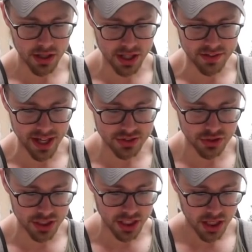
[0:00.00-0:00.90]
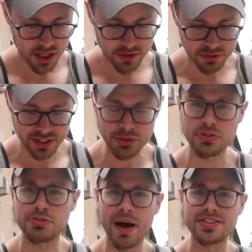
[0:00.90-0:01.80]
It's actually, the
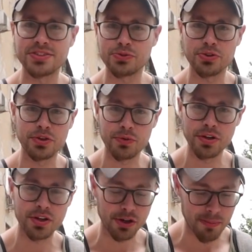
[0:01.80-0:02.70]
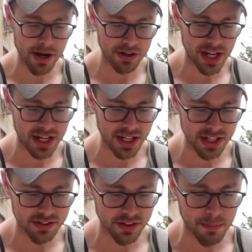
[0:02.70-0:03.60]
Sichuan spice is really your marinade
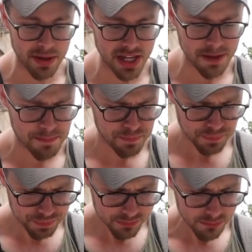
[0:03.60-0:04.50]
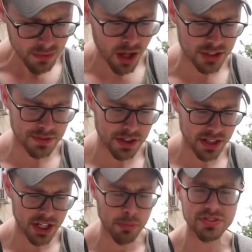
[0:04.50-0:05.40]
into the meat. Oh, it's very
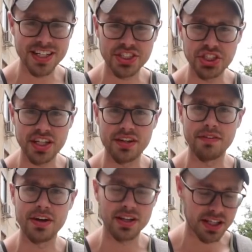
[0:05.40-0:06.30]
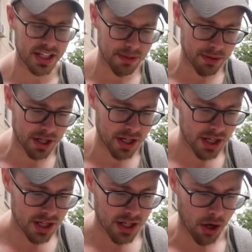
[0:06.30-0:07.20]
lean, almost like a chicken, very lean, but
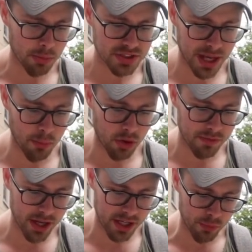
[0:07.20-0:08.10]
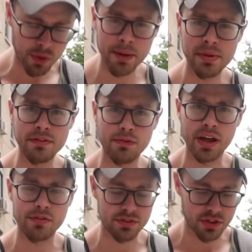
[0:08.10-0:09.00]
almost got more of like a red meat
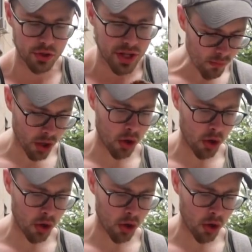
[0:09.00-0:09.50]
flavor to it.